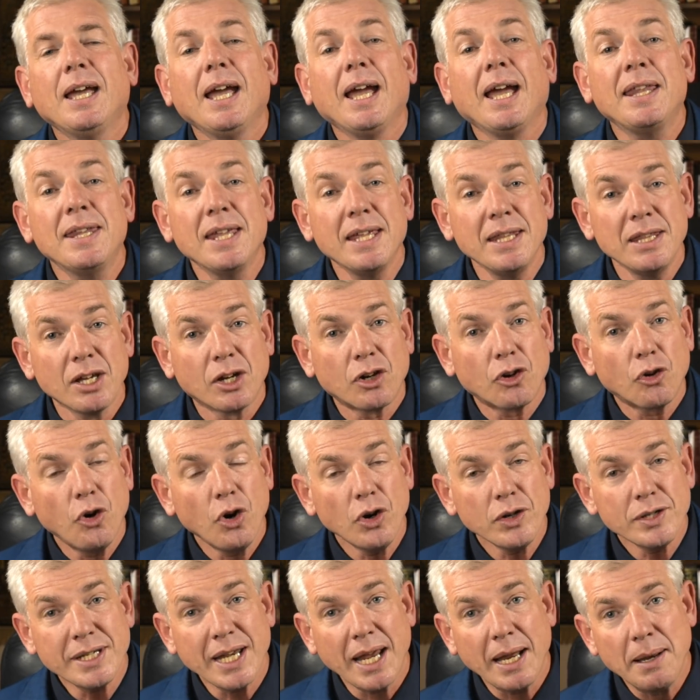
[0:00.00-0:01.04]
And then the
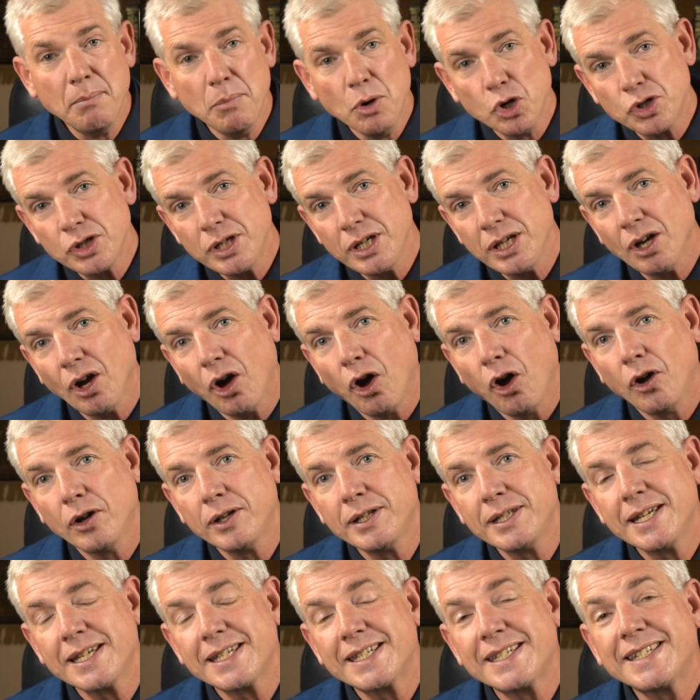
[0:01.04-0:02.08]
cross and mercy are
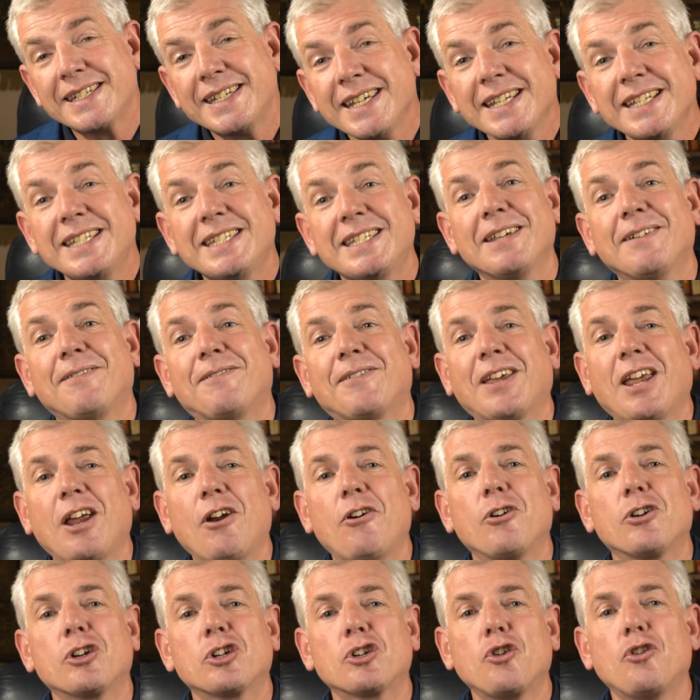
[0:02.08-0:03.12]
distinctive
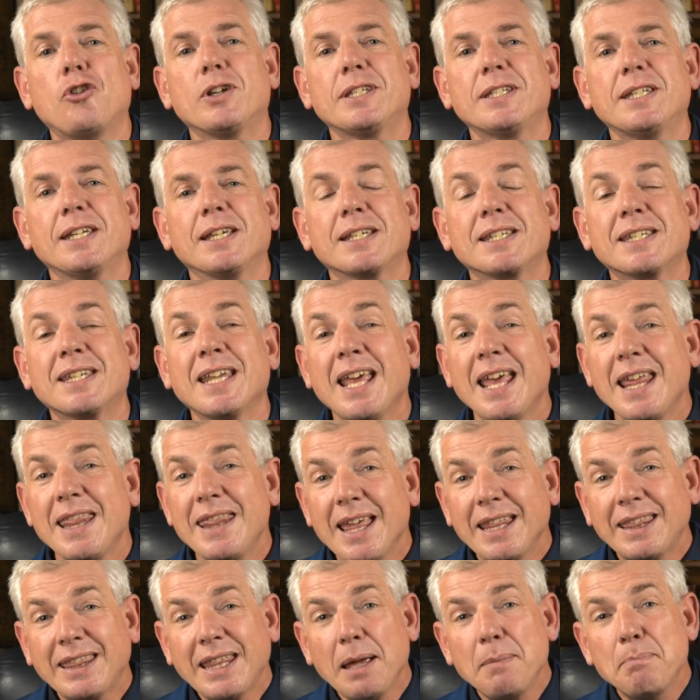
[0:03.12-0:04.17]
characteristics
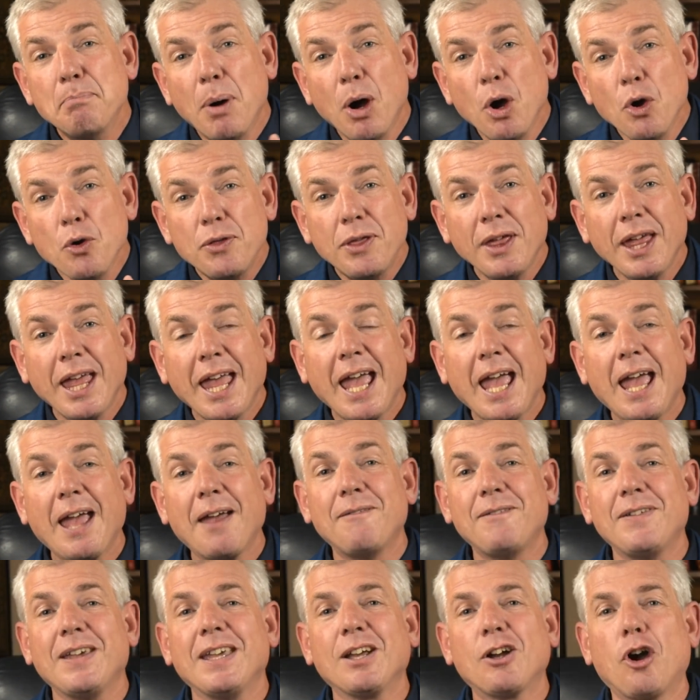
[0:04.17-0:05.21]
that they both
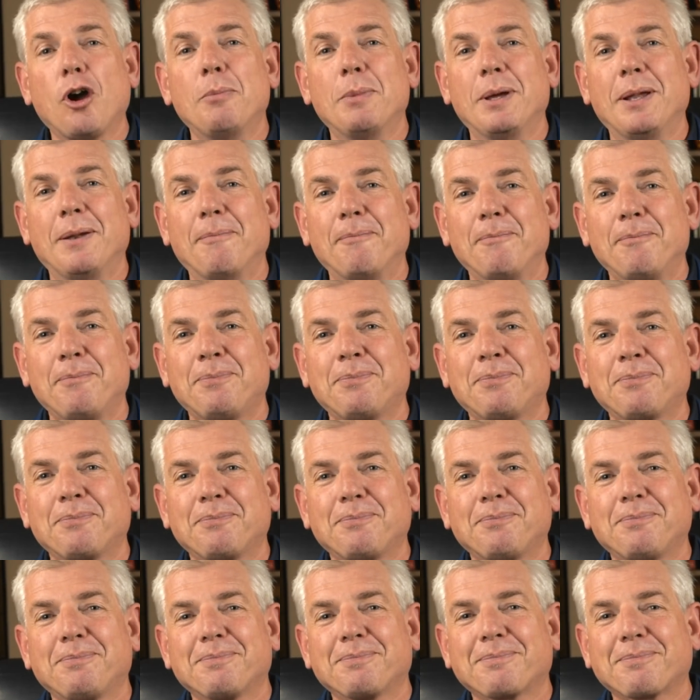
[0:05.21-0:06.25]
have in common.
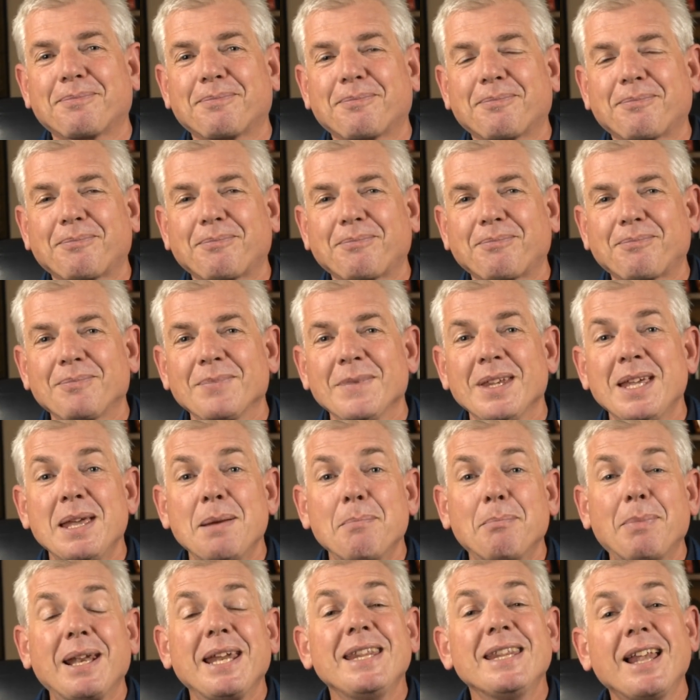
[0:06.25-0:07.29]

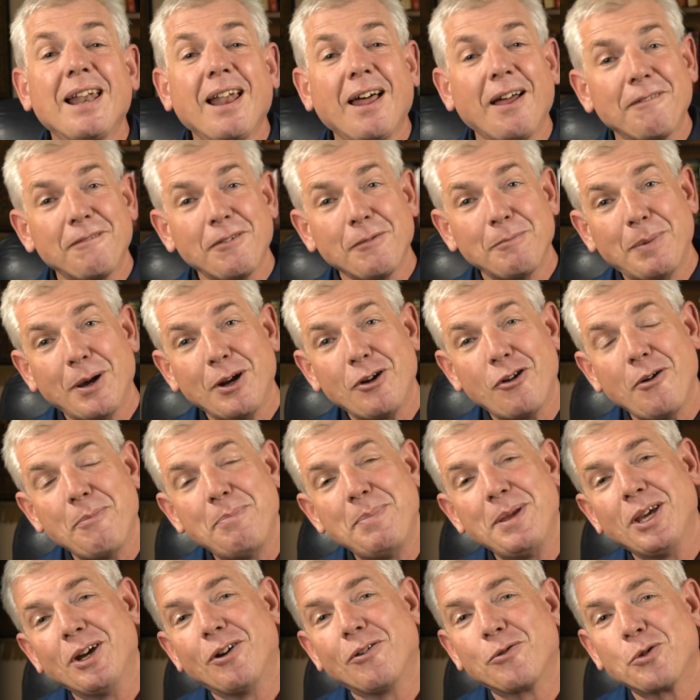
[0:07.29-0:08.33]
But in the life of Padre
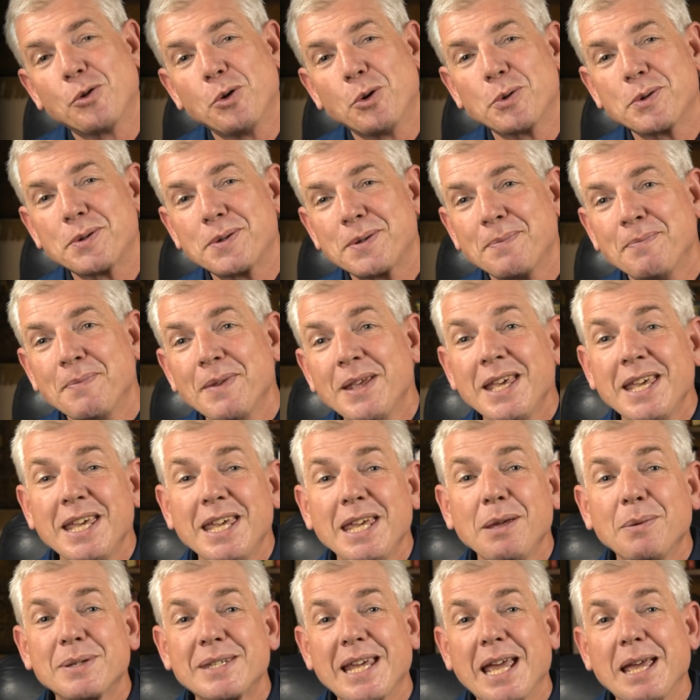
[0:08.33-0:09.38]
Pio, of course,
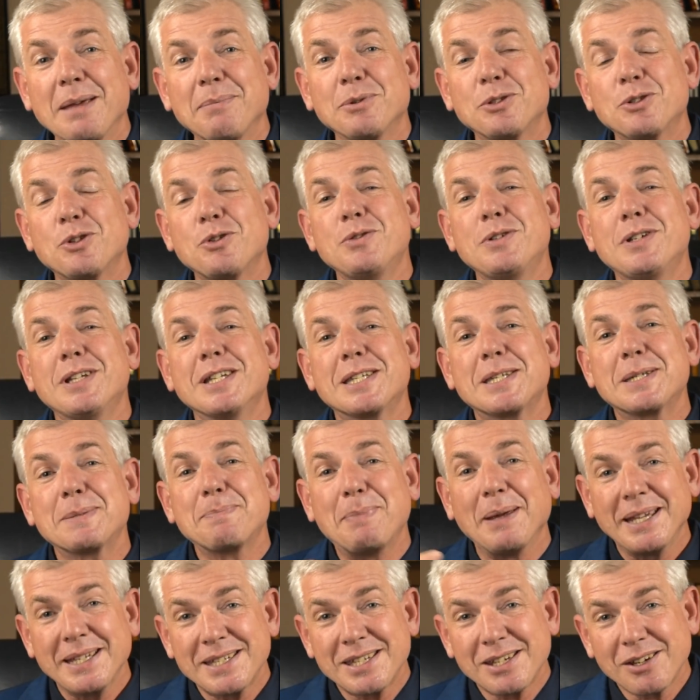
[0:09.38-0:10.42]
he was able to
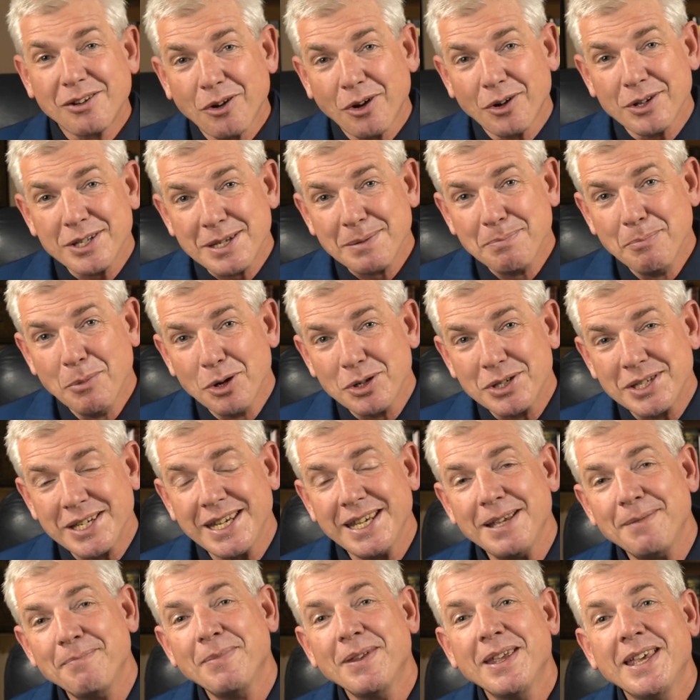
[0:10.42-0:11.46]
dispense God's
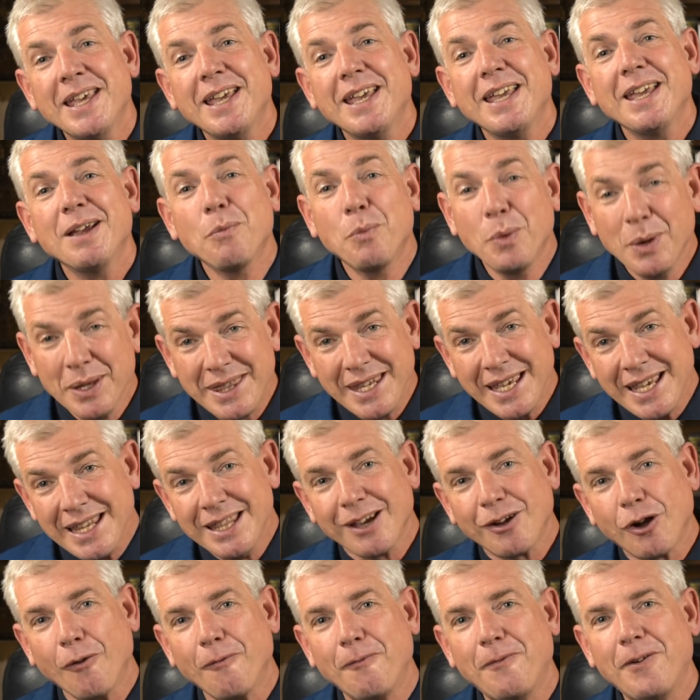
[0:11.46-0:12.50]
mercy within
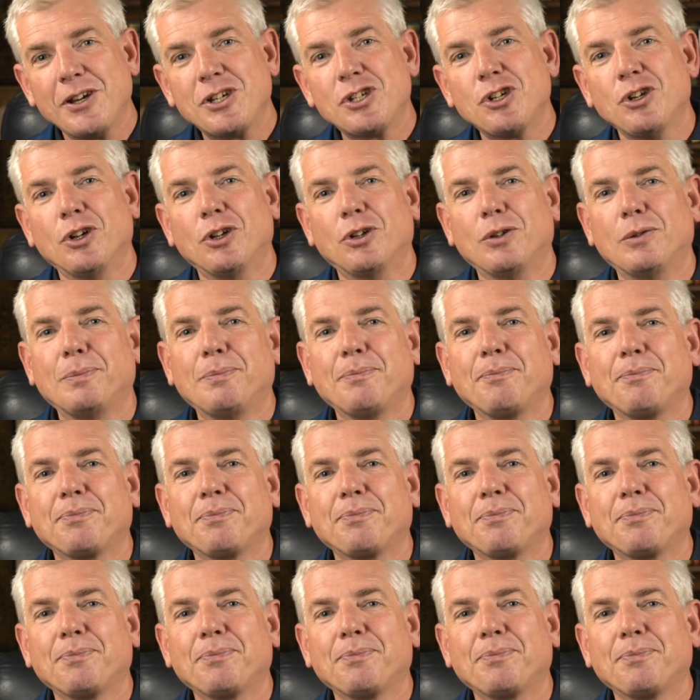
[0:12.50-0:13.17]
the confessional.